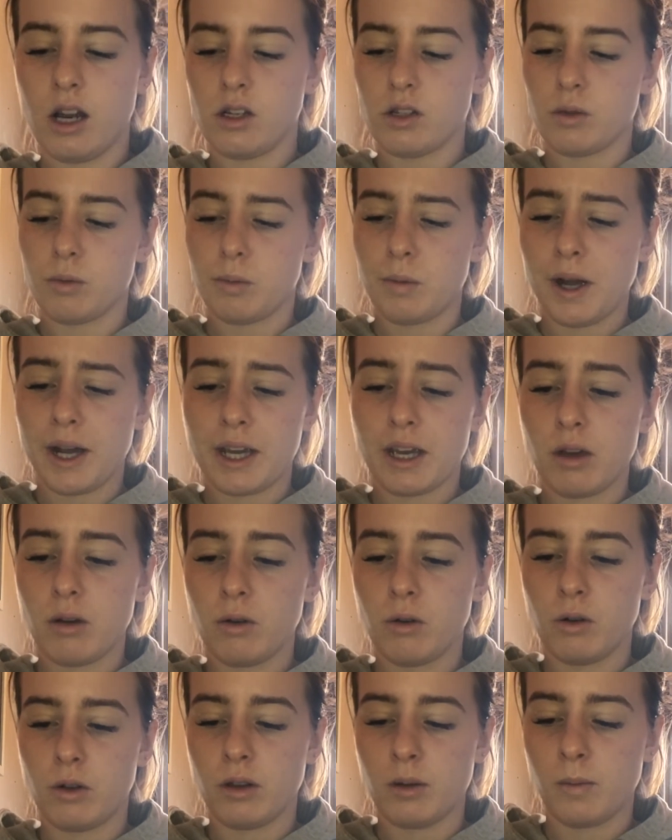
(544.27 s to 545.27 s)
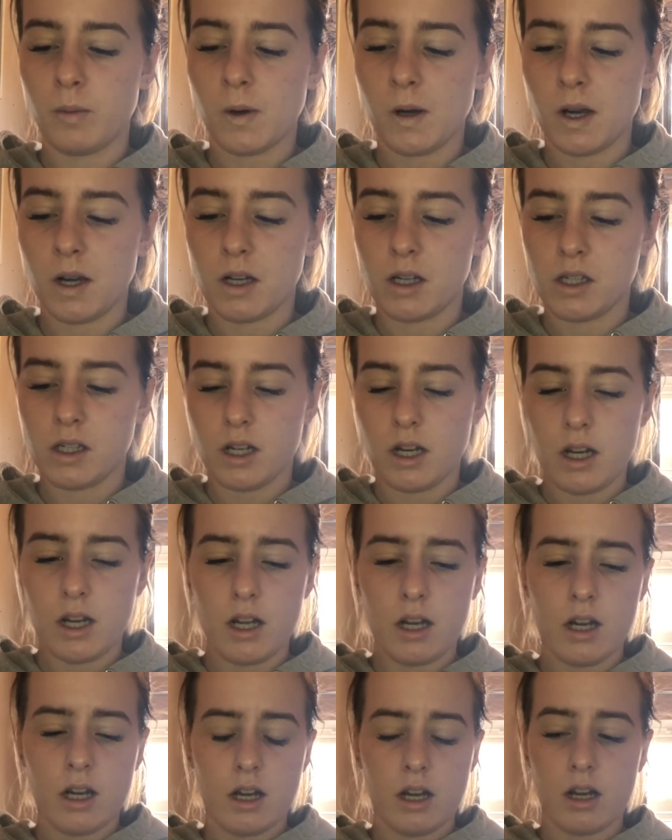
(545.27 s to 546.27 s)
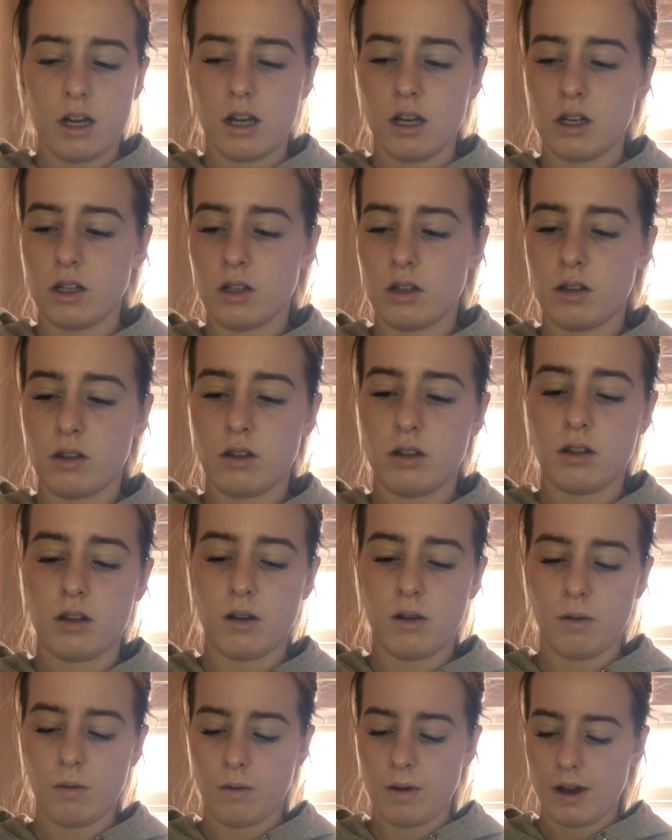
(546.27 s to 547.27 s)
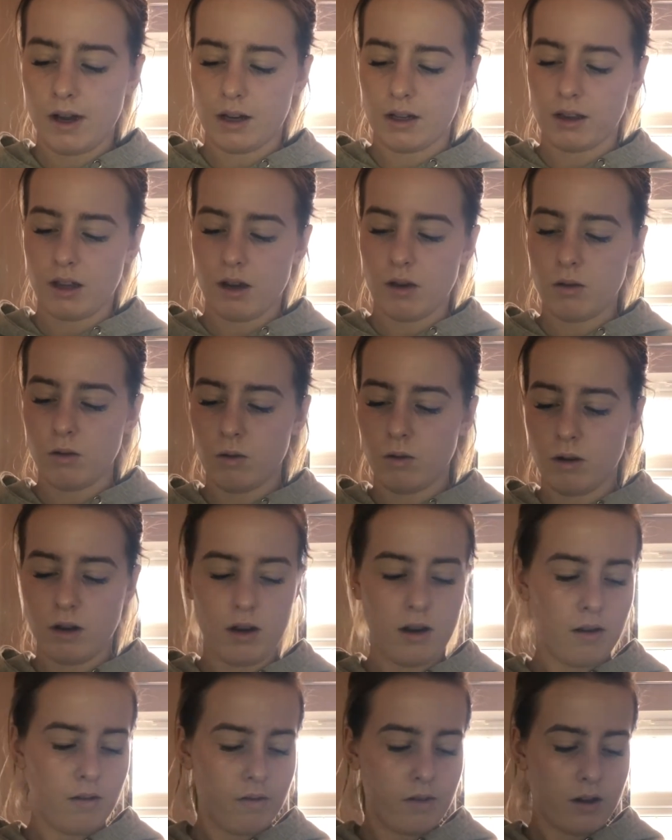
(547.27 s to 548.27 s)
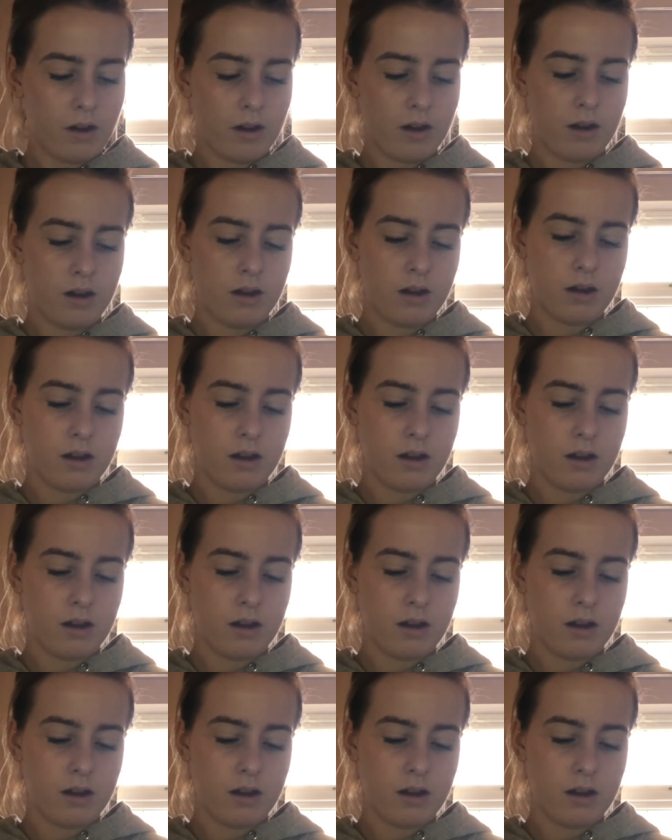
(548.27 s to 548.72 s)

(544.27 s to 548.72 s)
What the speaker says: and just whack it all on the brush and just whack that all over